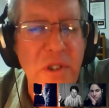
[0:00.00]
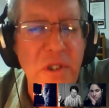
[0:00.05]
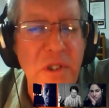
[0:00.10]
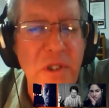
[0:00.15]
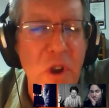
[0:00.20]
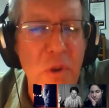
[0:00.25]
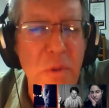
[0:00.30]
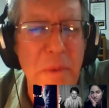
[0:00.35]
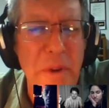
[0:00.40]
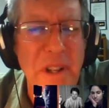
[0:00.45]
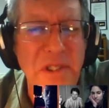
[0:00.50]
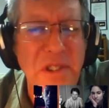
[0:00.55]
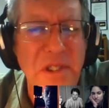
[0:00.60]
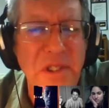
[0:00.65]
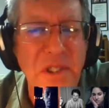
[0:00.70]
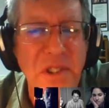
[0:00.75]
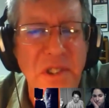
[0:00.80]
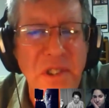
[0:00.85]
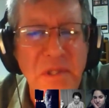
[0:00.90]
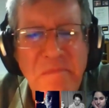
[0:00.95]
So
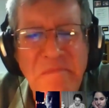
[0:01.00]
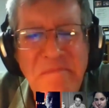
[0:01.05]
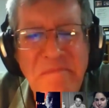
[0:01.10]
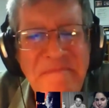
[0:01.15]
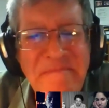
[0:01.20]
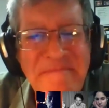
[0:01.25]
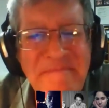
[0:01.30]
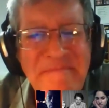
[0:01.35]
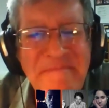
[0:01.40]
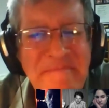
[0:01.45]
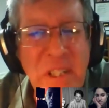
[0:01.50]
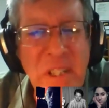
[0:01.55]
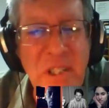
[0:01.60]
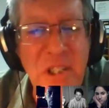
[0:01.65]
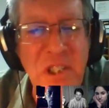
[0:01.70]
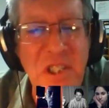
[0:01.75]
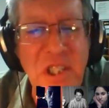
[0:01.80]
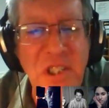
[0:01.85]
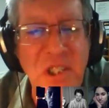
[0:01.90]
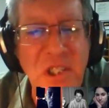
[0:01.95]
sonoluminescence
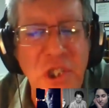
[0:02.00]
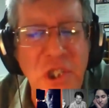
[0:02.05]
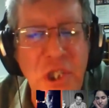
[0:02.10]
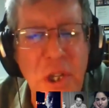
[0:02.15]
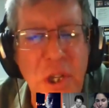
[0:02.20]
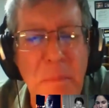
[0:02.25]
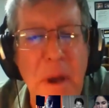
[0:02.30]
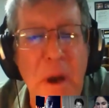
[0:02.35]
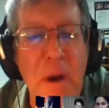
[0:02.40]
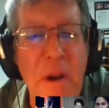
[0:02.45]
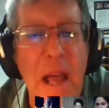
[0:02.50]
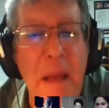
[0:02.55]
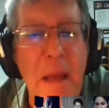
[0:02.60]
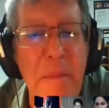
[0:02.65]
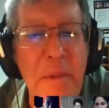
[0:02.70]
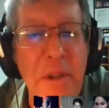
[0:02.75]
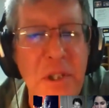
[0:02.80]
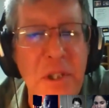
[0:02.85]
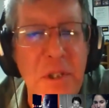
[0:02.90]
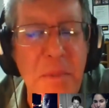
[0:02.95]
it just doesn't jump out
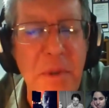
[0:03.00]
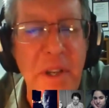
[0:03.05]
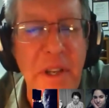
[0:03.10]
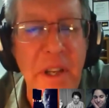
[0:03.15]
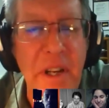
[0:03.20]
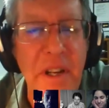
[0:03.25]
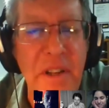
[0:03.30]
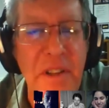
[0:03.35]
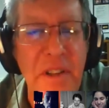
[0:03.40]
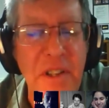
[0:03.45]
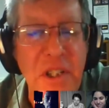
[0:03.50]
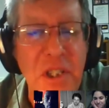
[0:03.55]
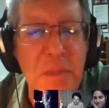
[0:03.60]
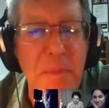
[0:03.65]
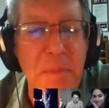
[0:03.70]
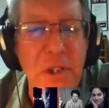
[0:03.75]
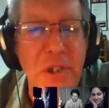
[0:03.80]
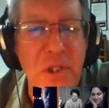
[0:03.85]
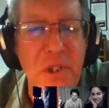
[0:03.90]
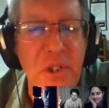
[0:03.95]
at me as being anything
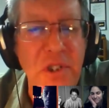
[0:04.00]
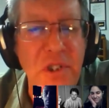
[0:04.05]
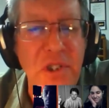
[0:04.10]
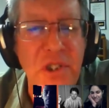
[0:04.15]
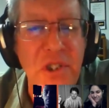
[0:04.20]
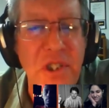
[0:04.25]
special.